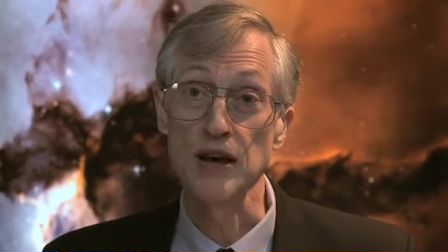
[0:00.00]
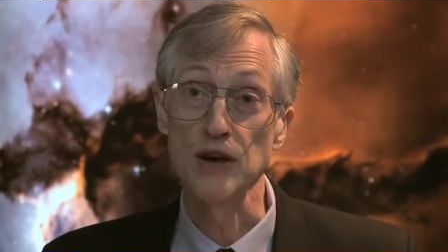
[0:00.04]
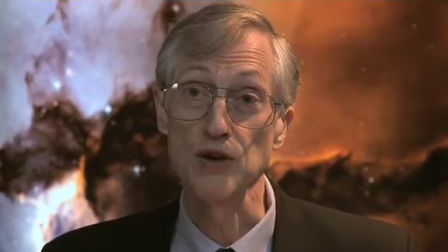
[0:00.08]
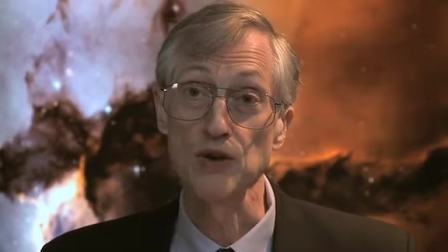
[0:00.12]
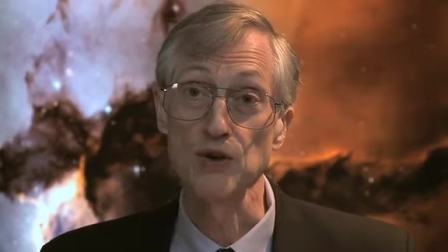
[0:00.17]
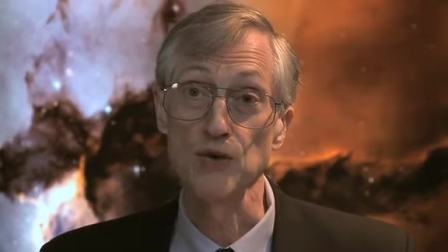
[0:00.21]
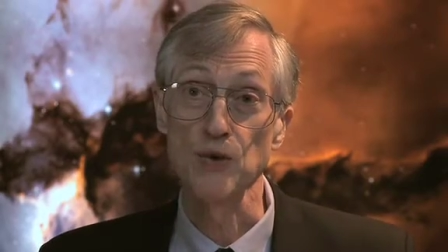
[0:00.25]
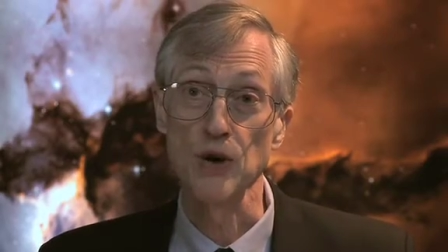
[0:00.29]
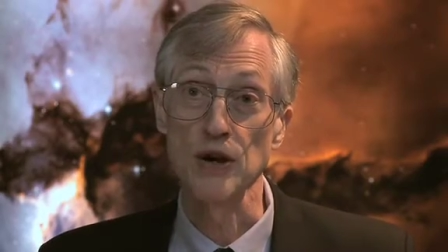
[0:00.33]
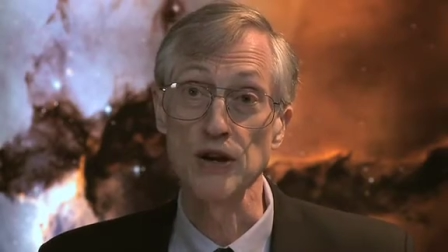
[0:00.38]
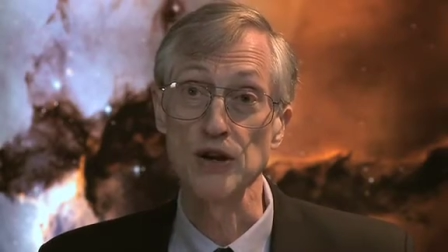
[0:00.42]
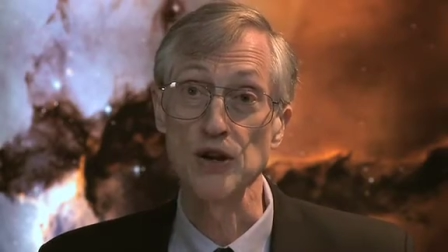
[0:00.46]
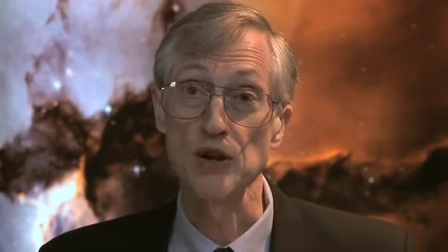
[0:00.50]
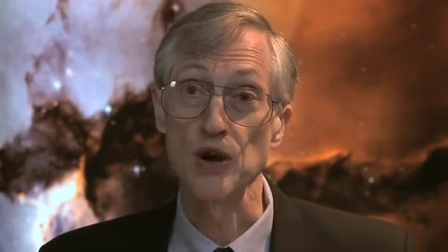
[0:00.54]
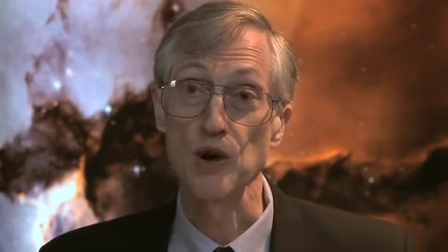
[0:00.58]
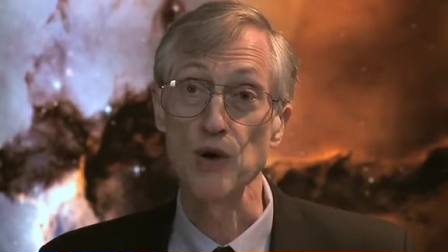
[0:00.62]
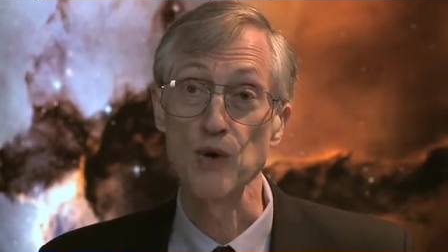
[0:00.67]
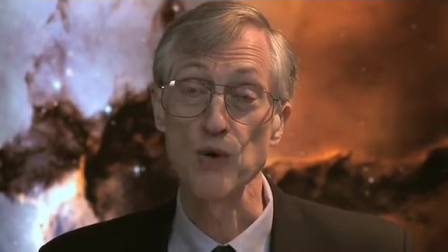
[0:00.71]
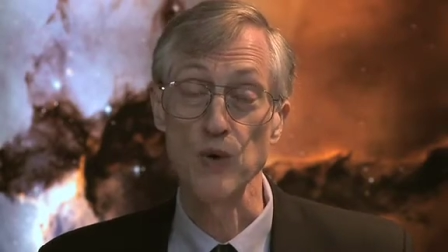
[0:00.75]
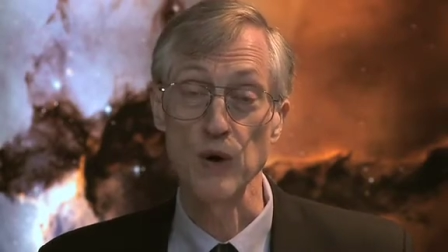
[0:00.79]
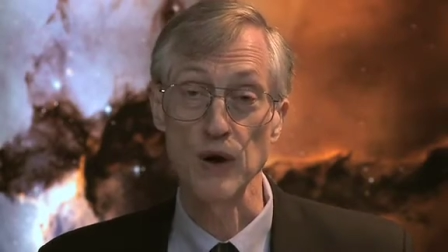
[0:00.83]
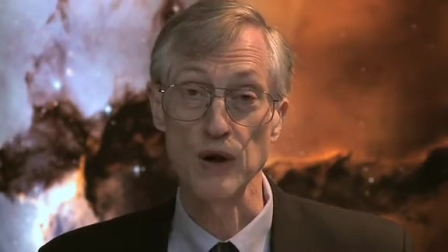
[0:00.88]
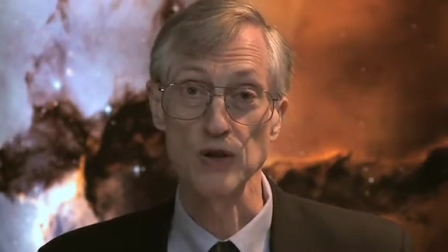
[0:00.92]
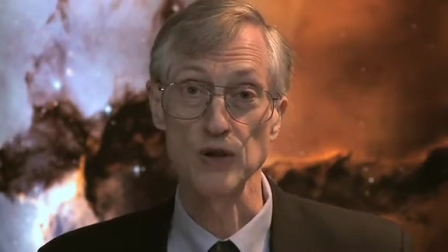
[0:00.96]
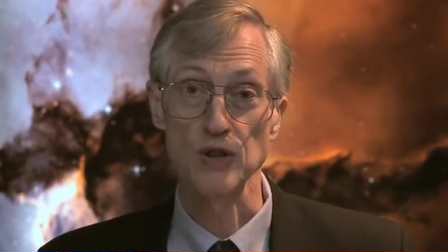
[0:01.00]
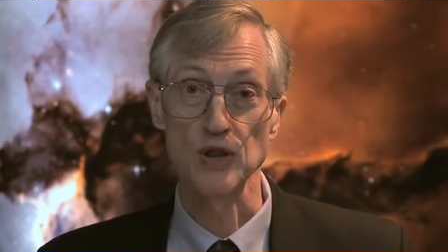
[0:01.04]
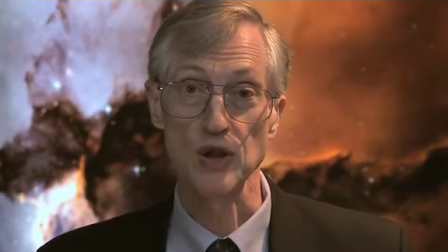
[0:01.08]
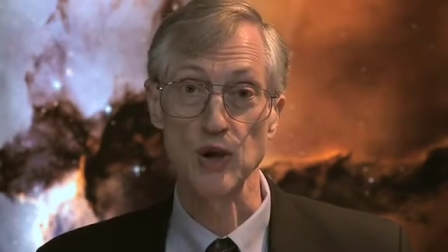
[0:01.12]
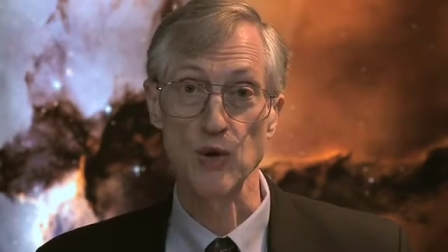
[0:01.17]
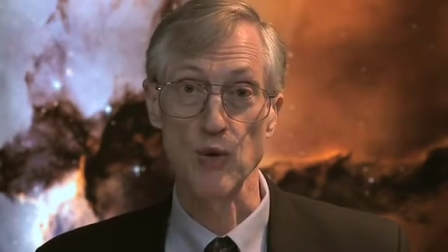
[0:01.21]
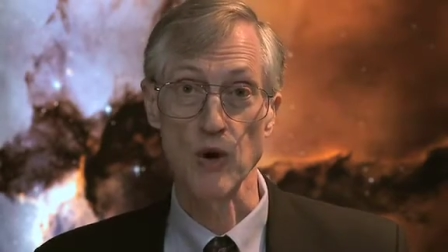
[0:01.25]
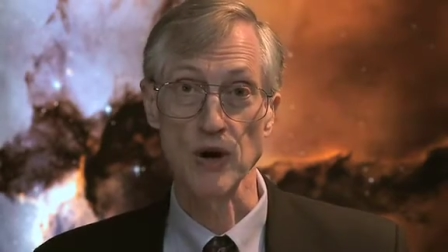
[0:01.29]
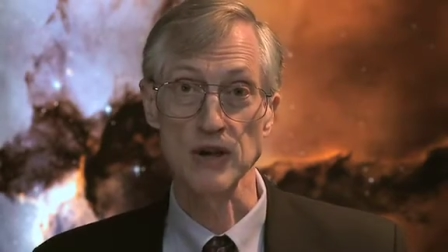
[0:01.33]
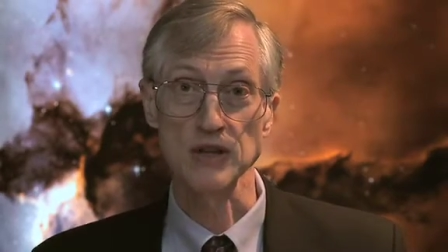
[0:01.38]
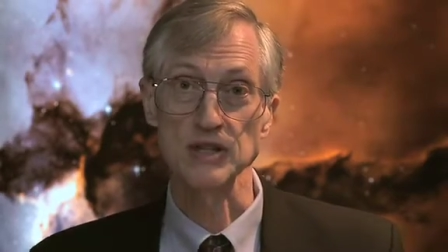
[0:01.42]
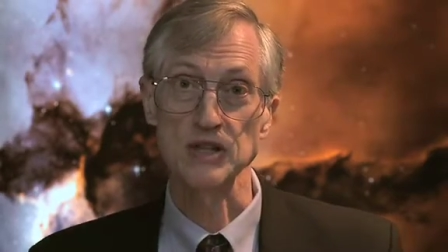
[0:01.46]
uh, you want to know where did the
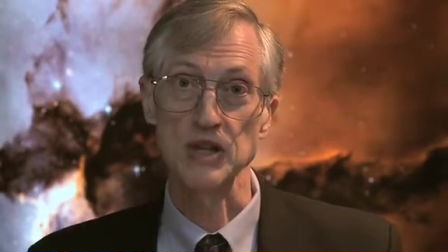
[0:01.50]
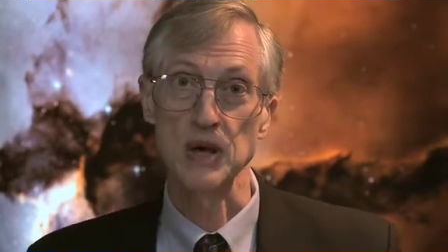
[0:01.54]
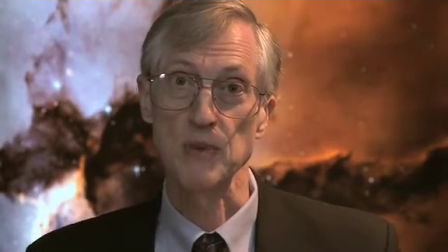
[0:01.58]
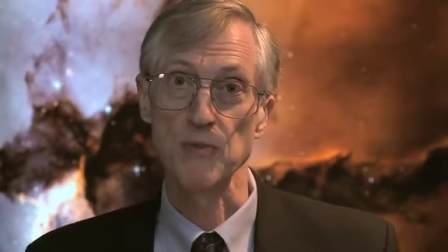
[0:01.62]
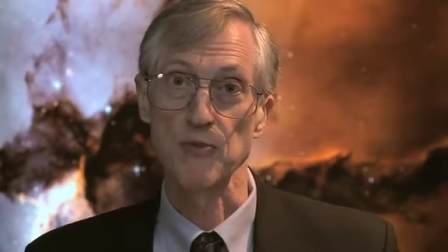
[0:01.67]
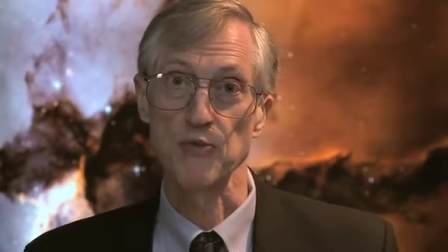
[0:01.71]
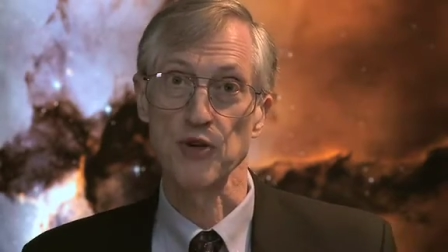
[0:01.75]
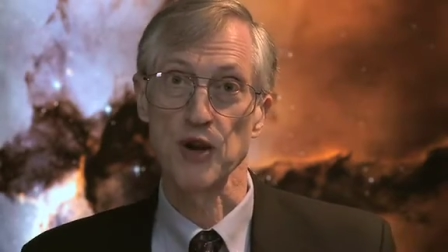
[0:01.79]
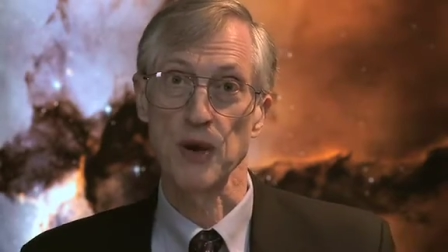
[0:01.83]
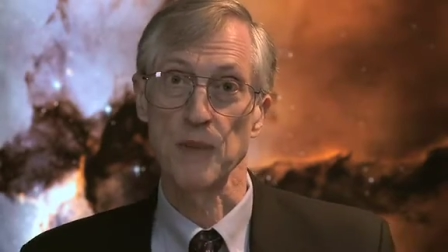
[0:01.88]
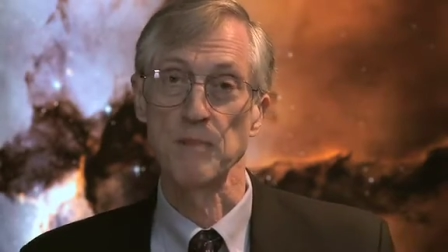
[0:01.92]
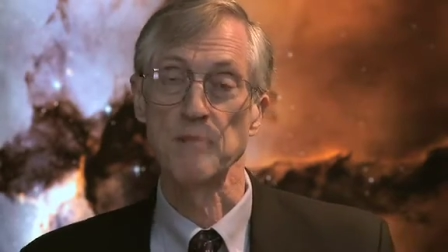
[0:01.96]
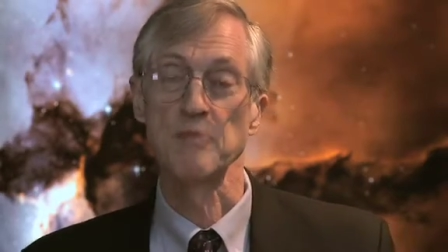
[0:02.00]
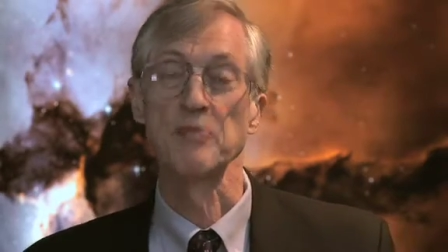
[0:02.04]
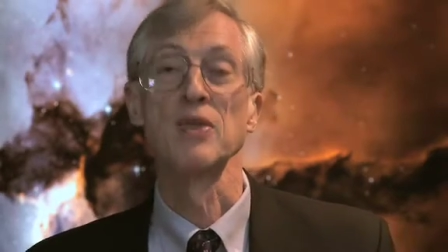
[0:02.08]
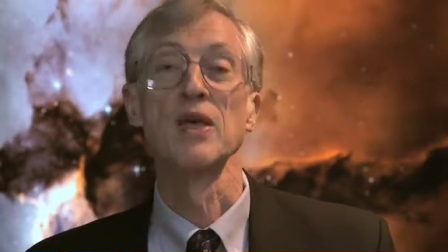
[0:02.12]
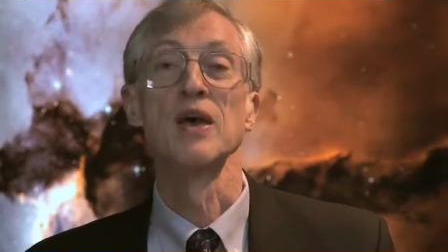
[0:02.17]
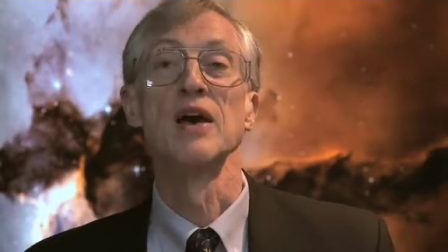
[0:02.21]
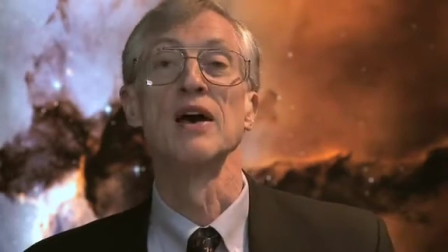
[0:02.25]
quarks come from?